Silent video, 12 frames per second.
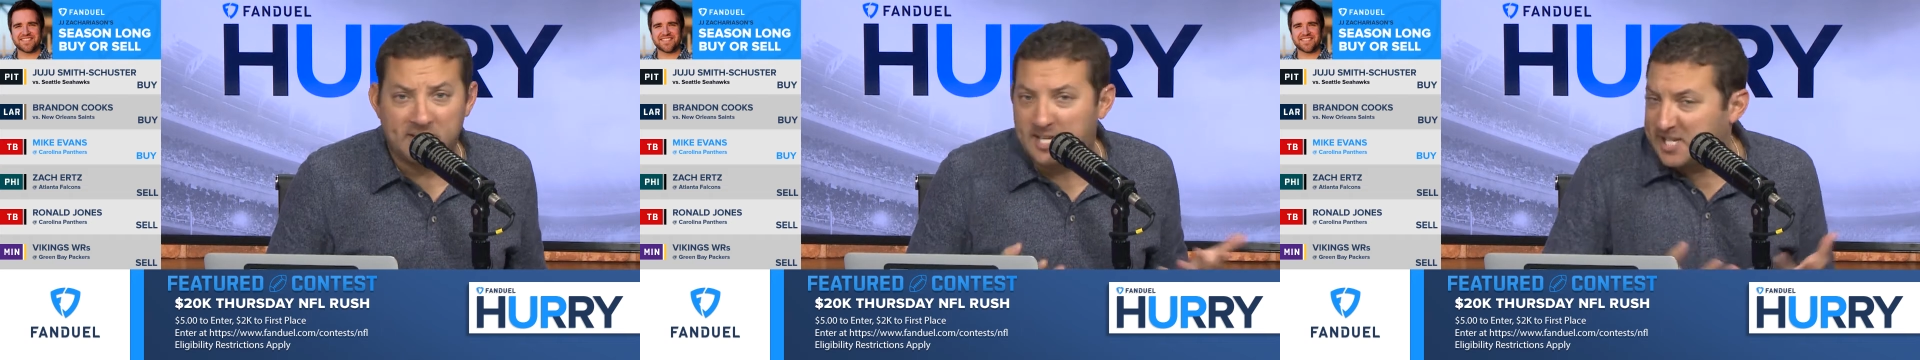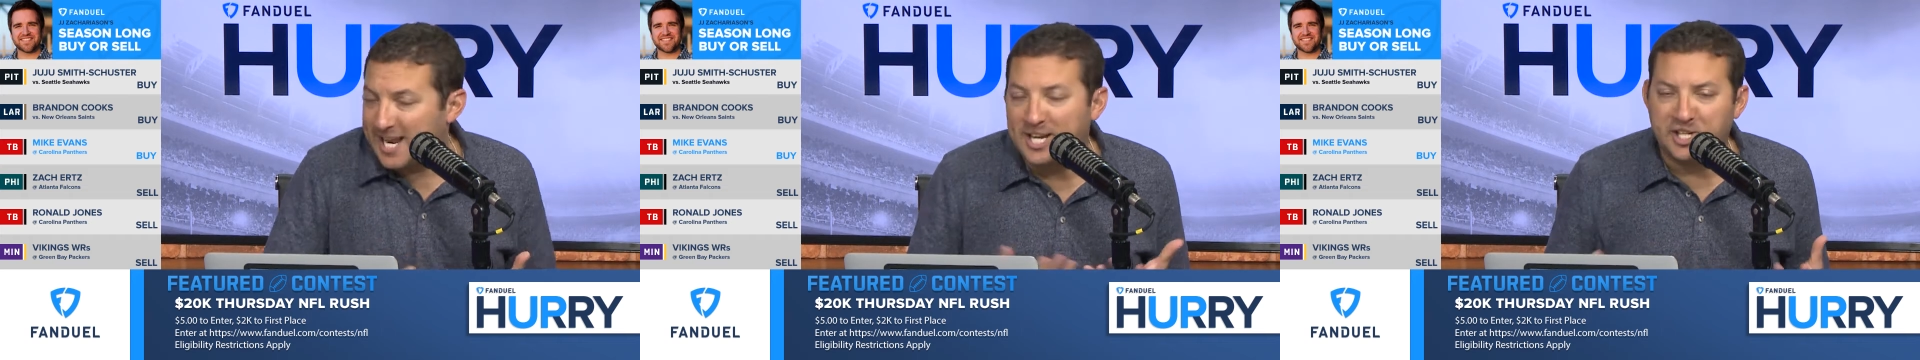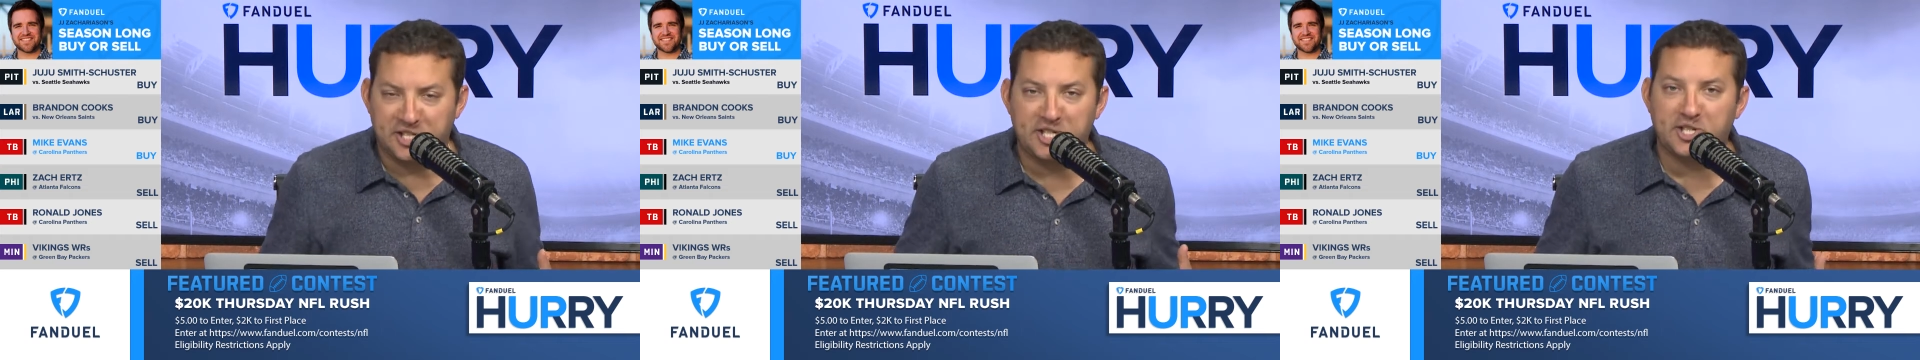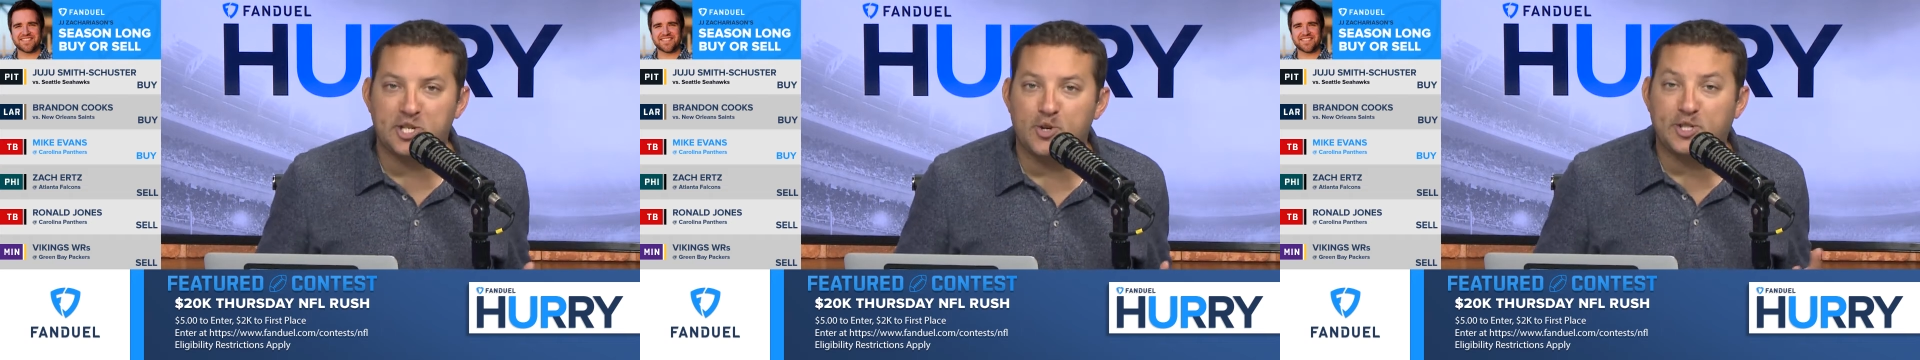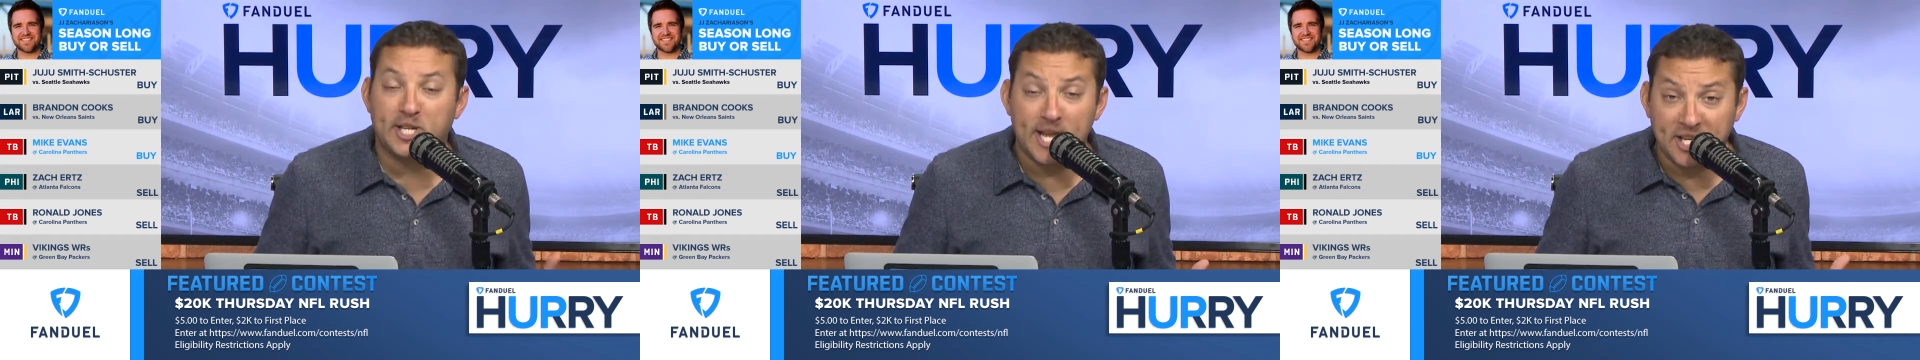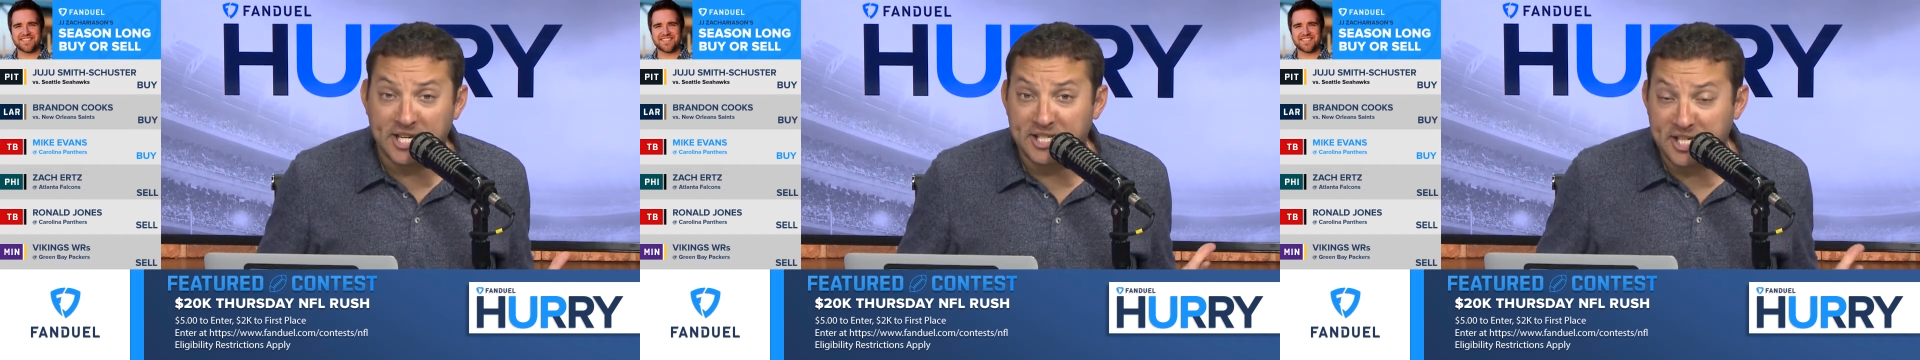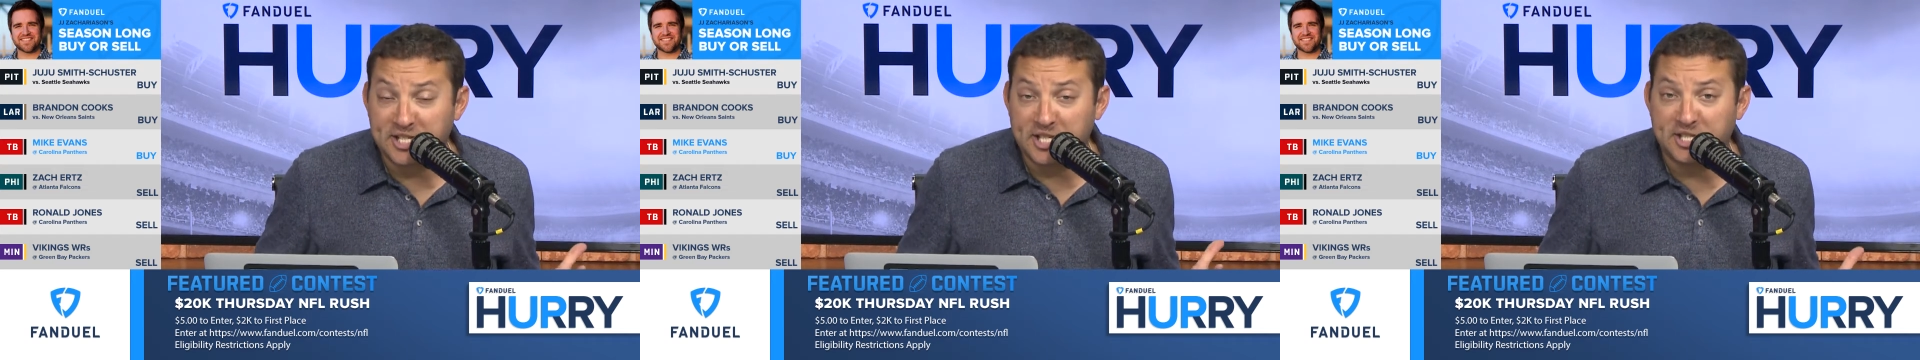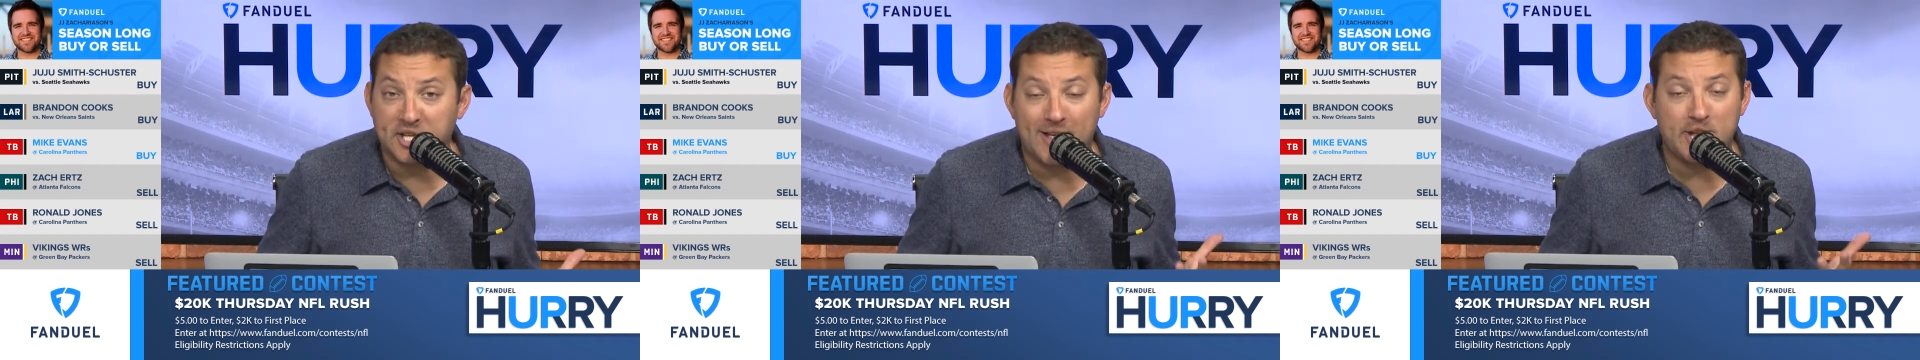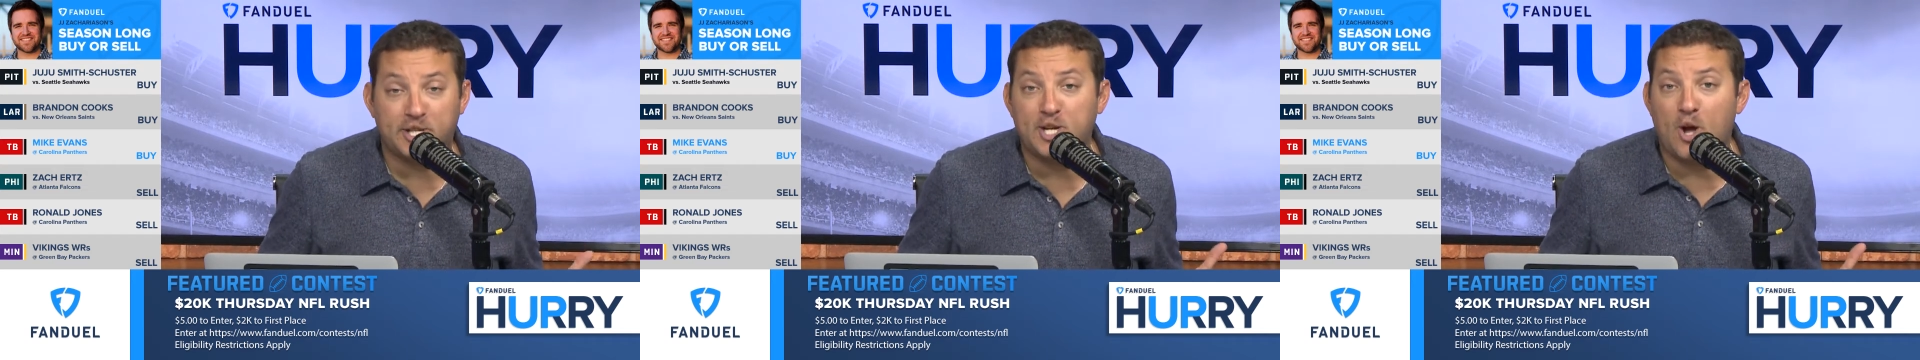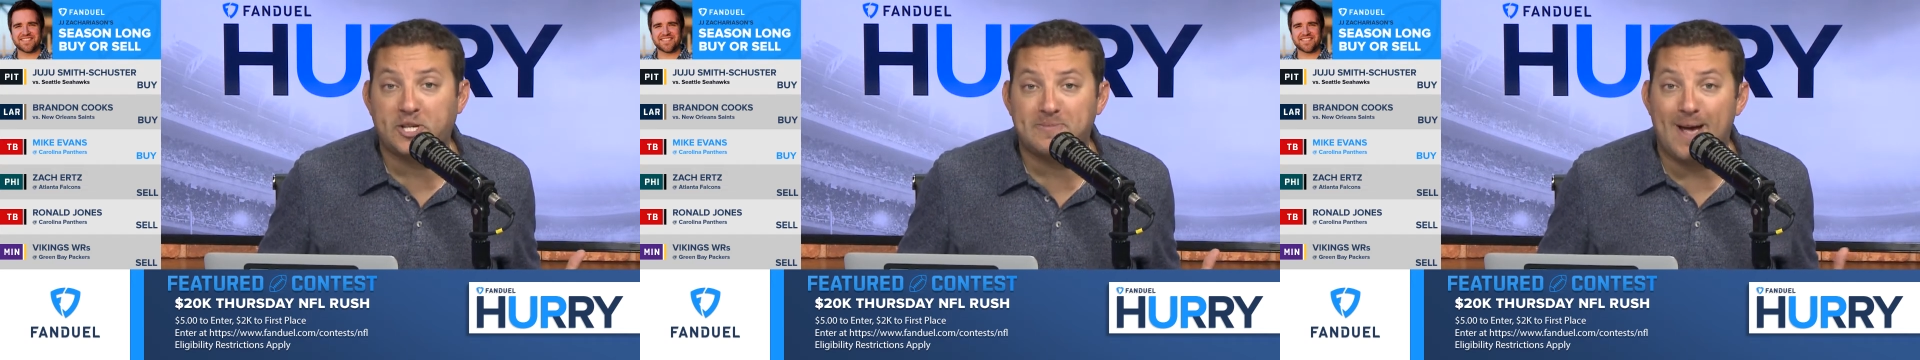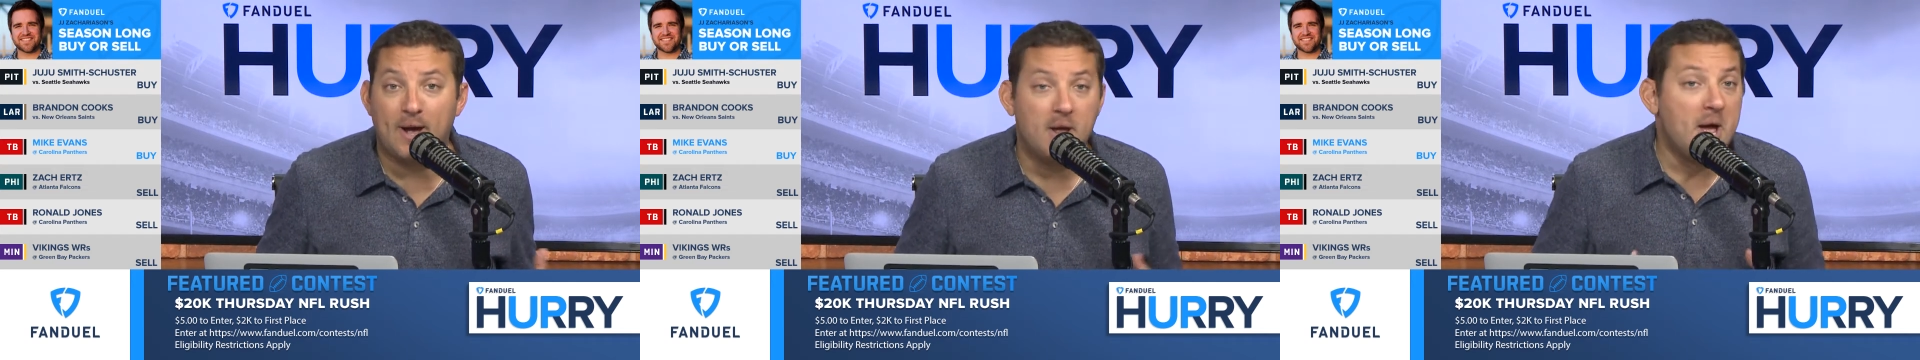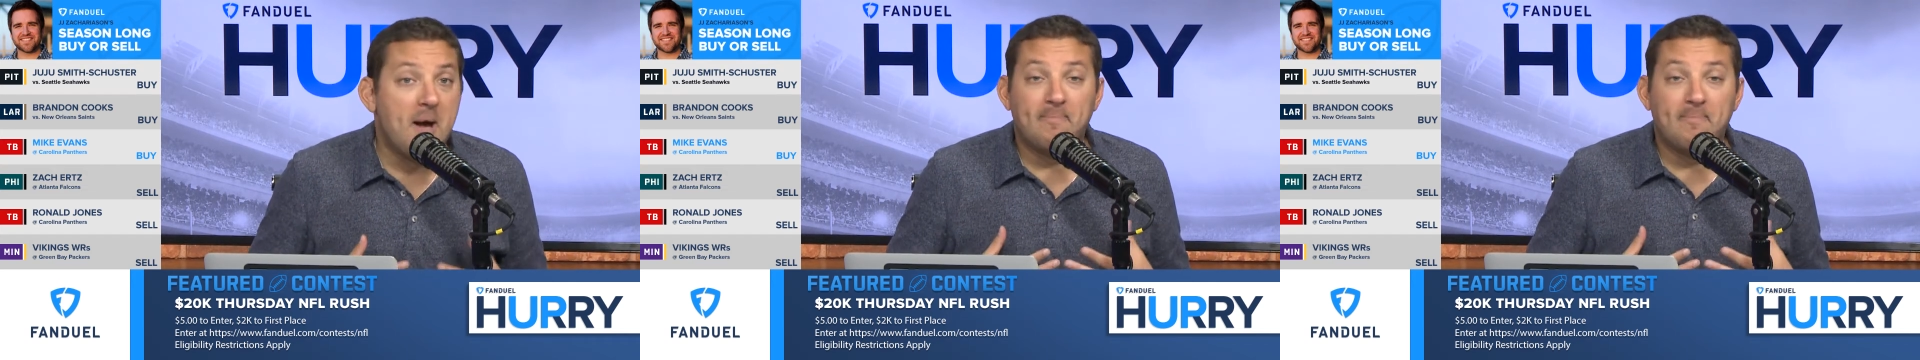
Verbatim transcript: and it's that inconsistency, inconsistency that you talked about.